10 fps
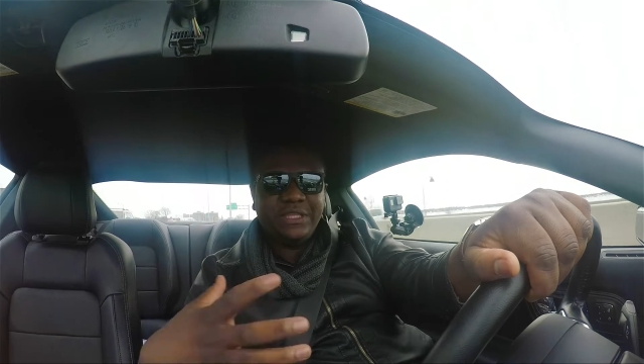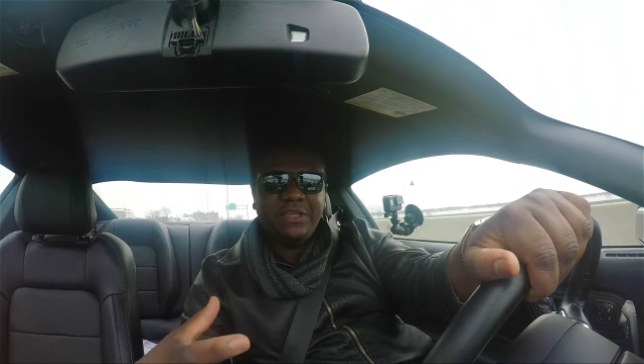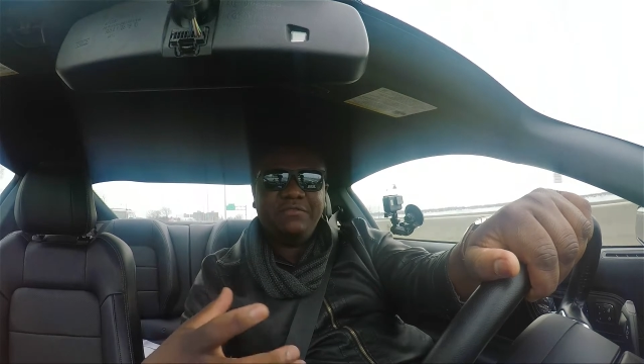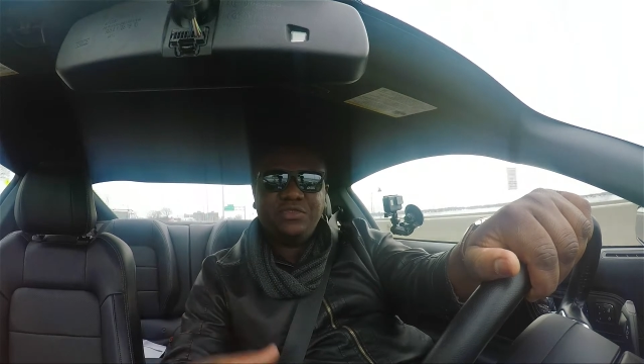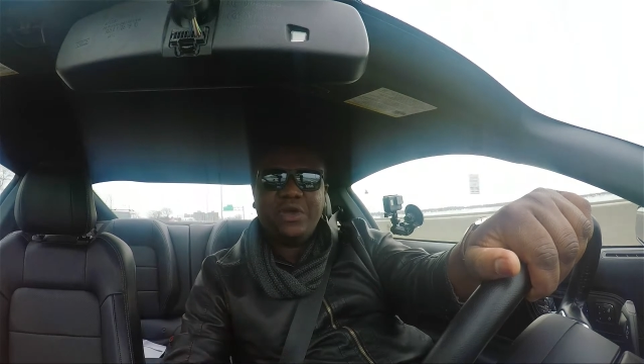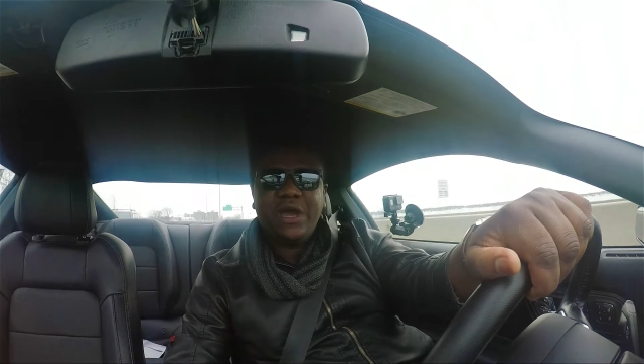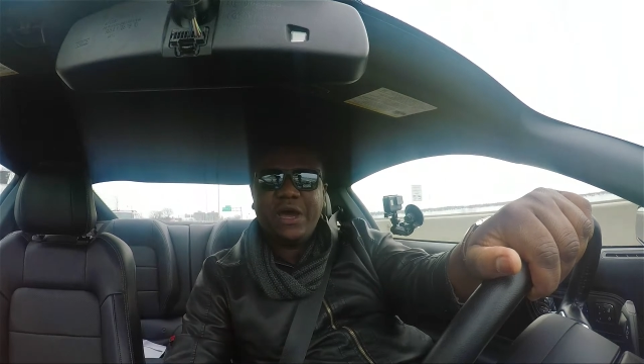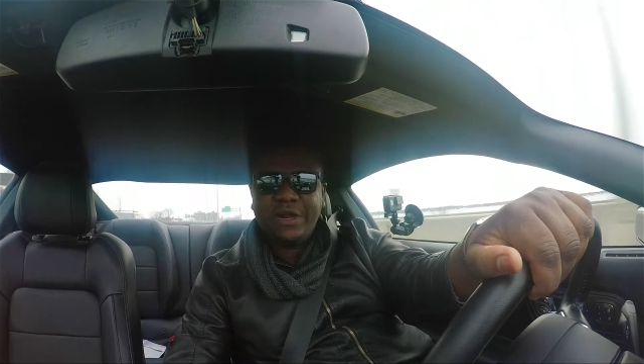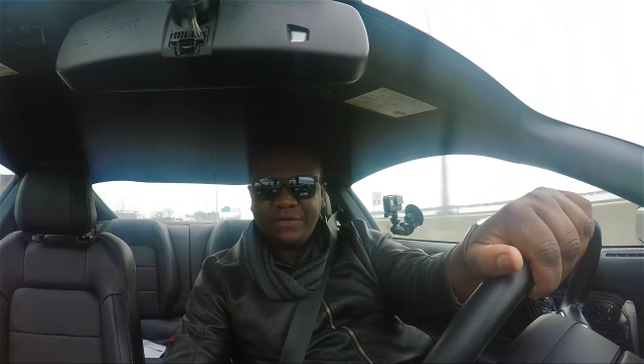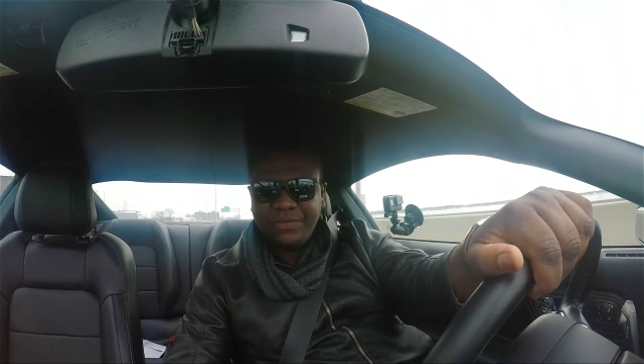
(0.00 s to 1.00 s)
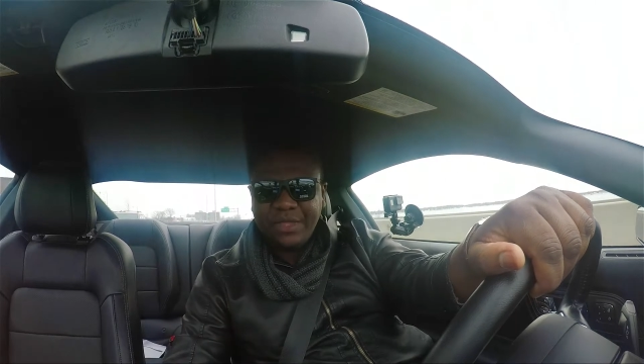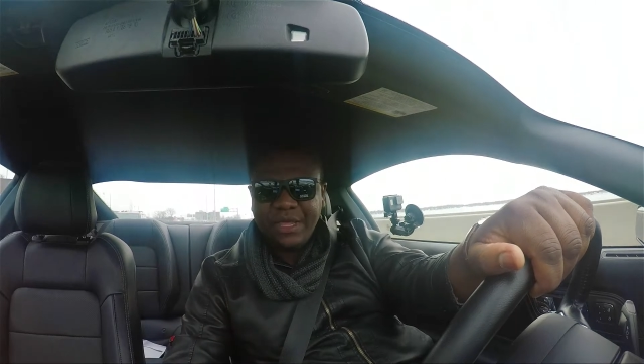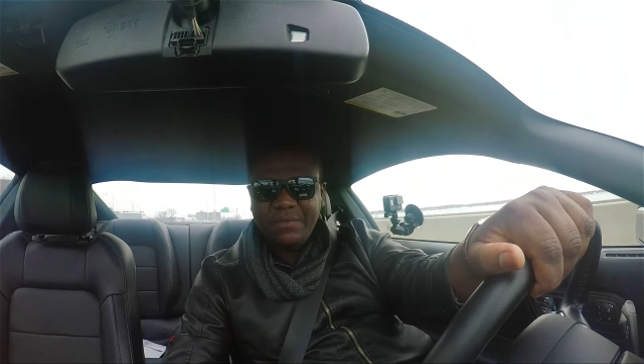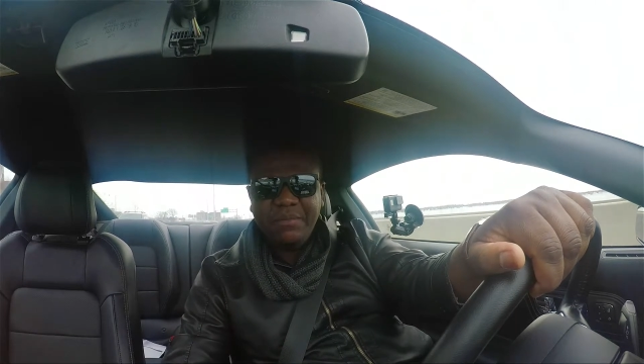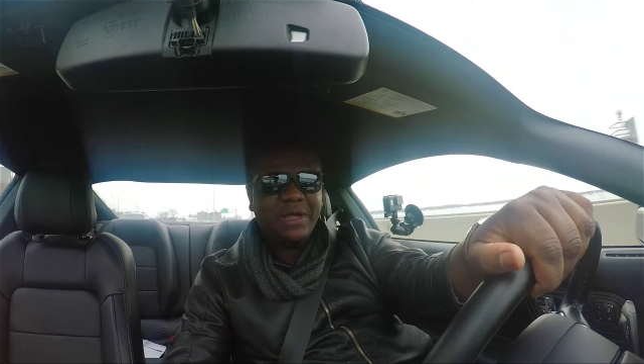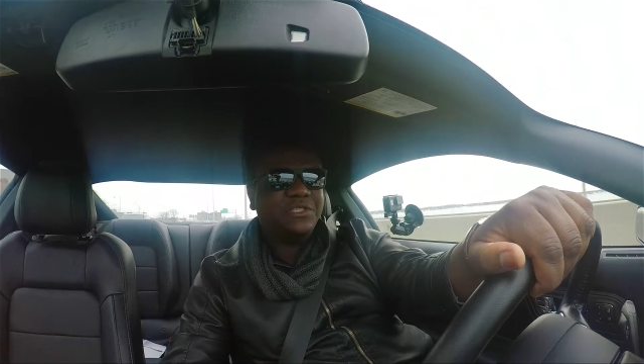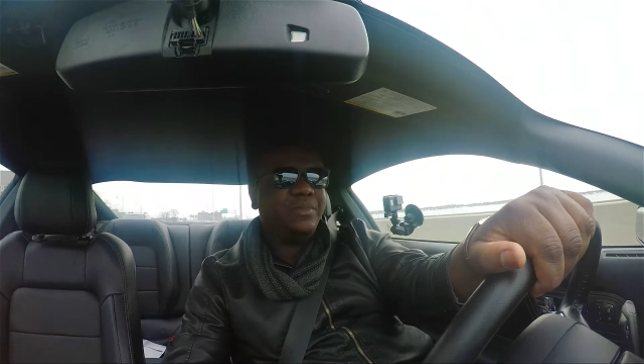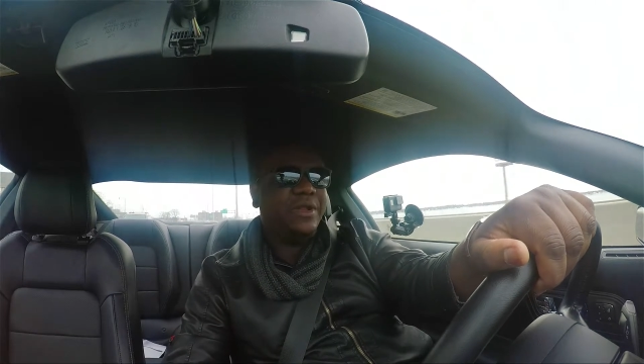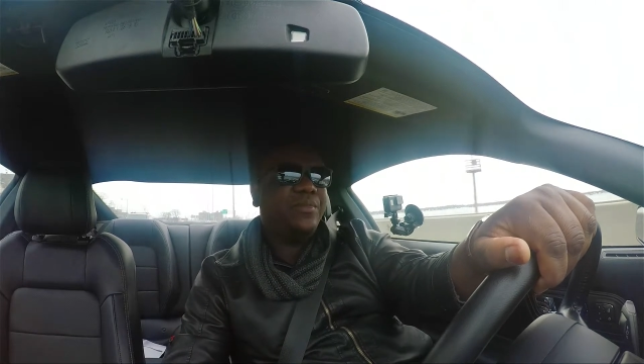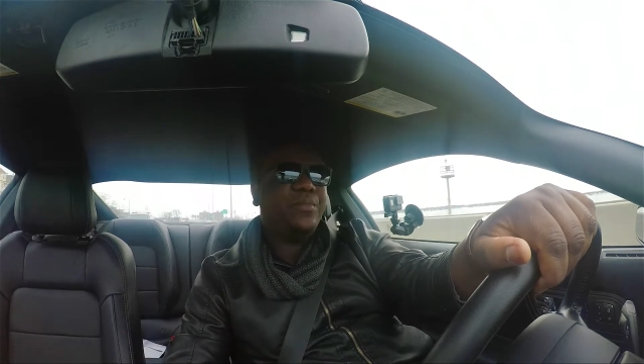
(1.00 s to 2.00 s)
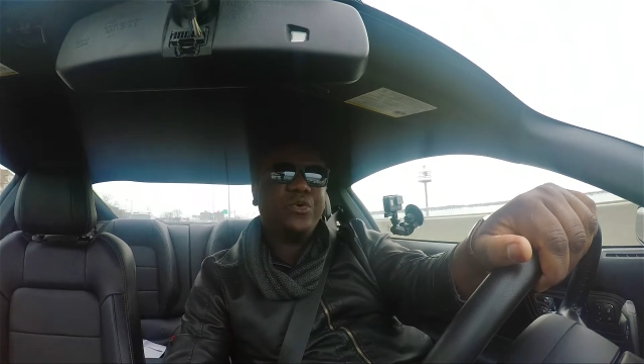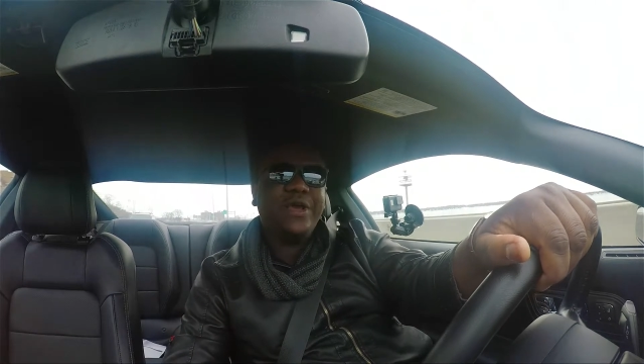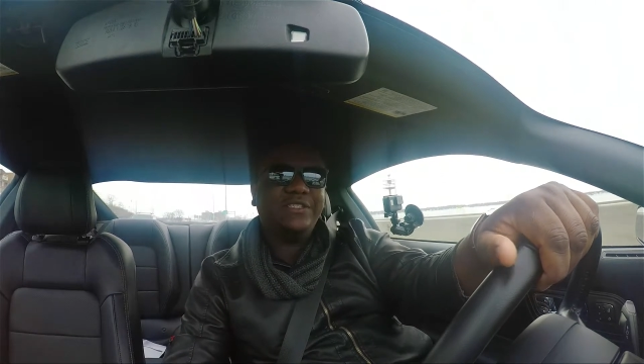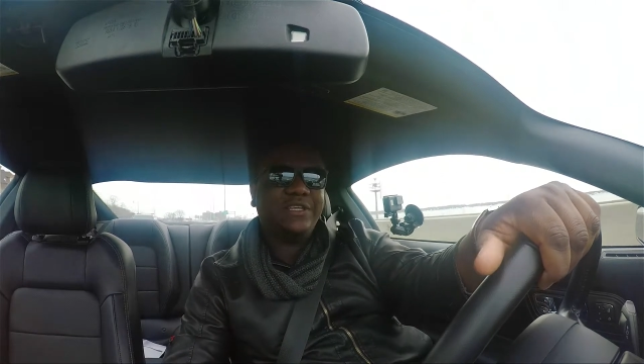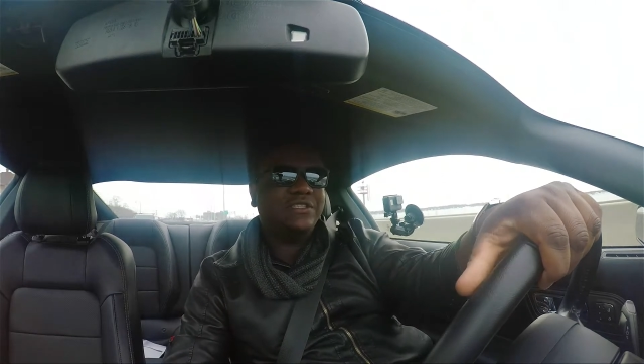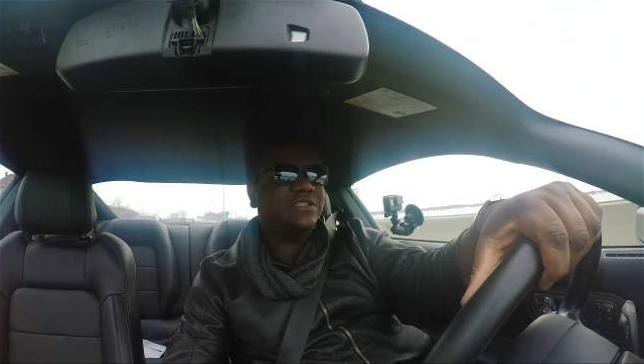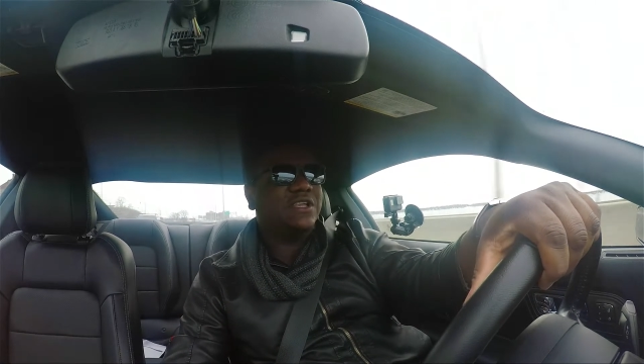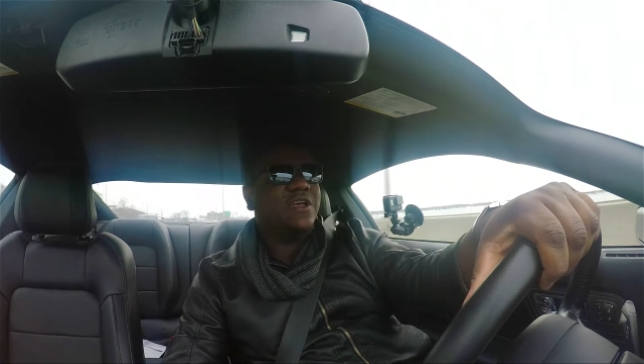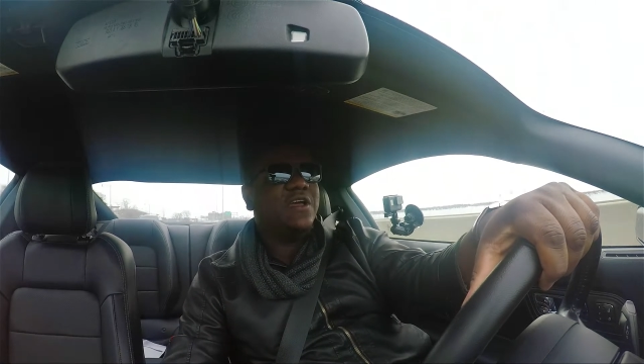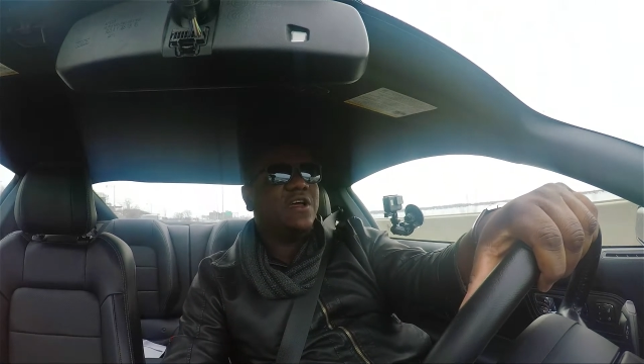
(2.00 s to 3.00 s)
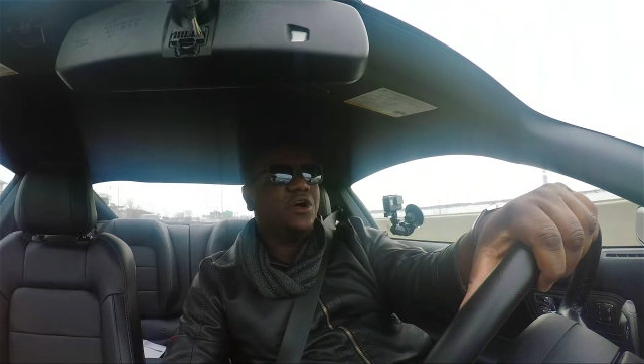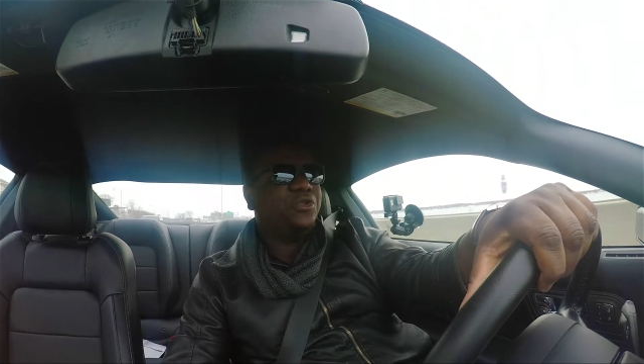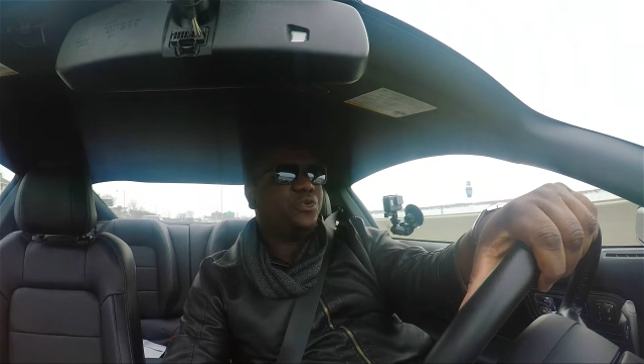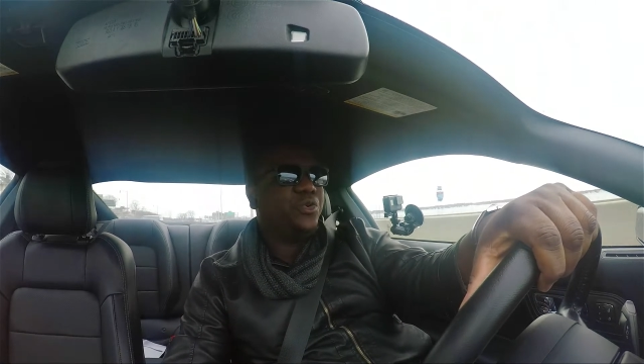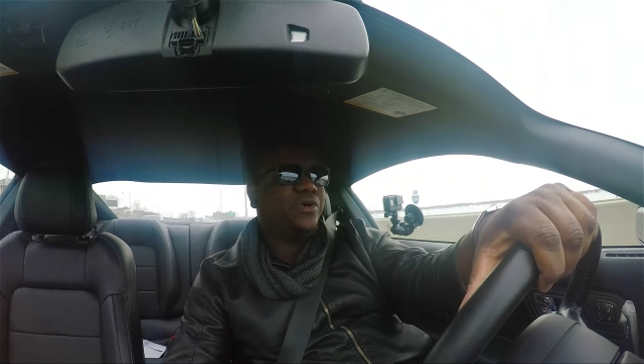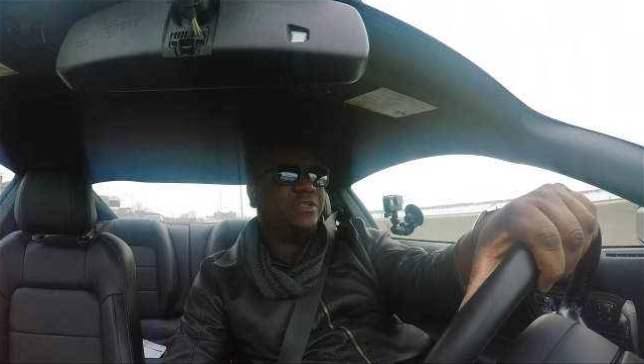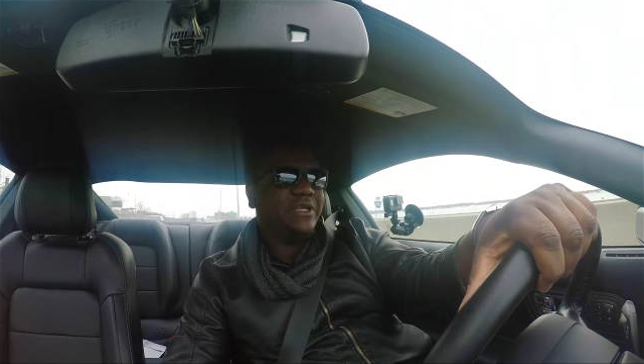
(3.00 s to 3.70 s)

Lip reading: gives the car a much better presence on the road.